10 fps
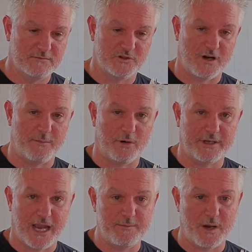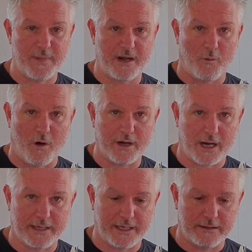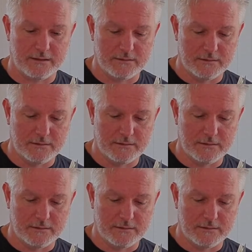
Trouble came no matter what I did.